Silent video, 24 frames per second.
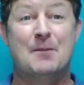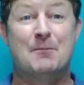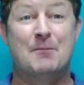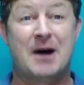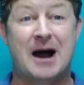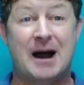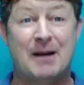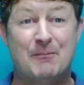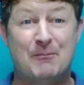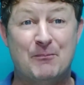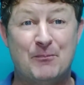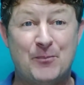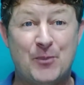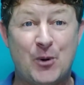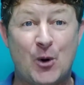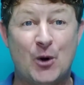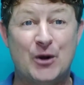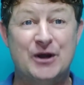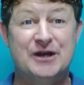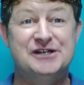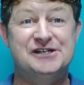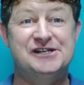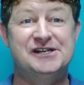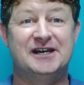by
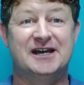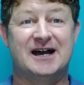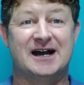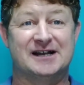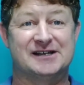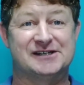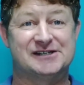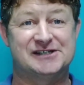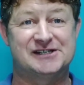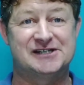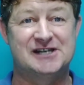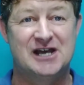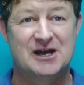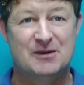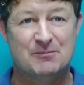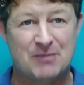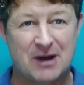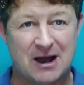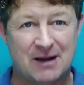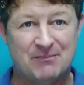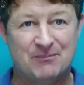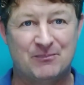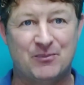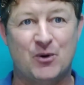pointing us
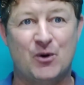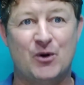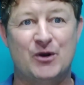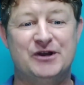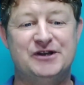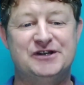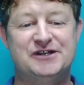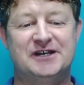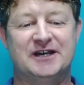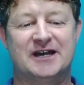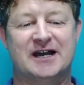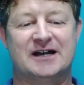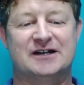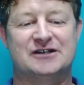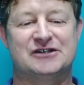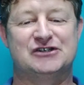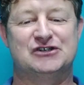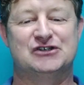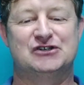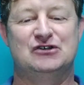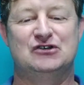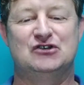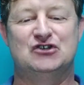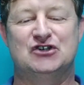
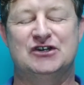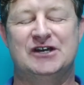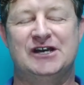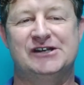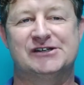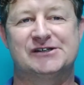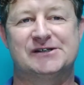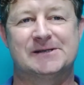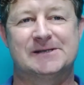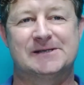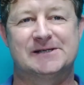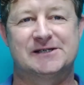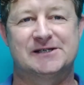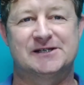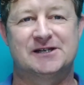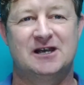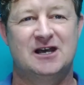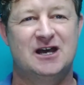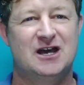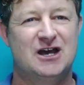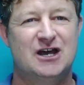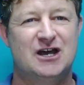to Jesus.